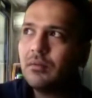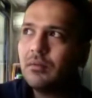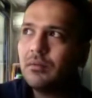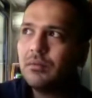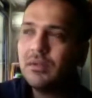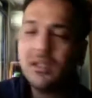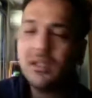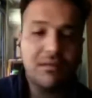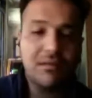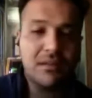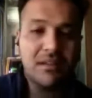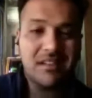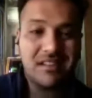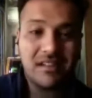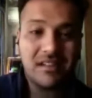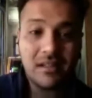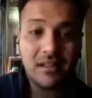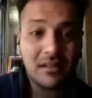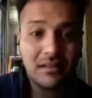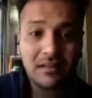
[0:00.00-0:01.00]
we live in
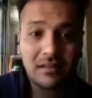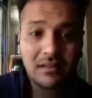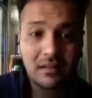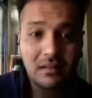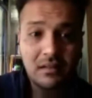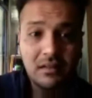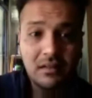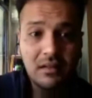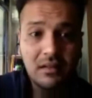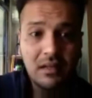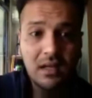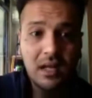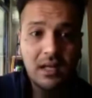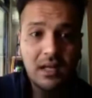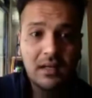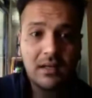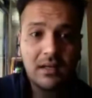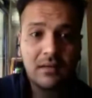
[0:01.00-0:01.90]
cities, and that